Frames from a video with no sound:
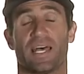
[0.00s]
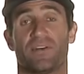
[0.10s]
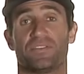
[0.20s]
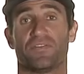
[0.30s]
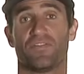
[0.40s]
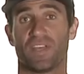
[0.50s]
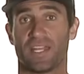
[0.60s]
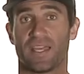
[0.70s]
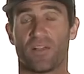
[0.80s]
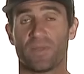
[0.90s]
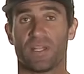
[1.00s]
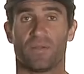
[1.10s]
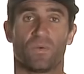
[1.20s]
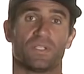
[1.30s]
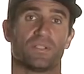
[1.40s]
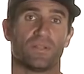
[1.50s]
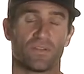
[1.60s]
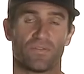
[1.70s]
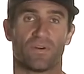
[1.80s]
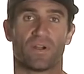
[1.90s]
how to fit a helmet and what to
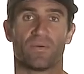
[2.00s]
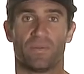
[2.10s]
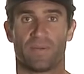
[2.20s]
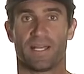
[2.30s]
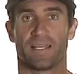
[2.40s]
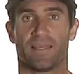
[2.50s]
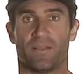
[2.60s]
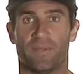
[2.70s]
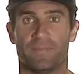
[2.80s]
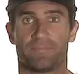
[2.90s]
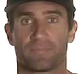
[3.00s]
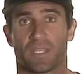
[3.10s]
look for when buying a helmet.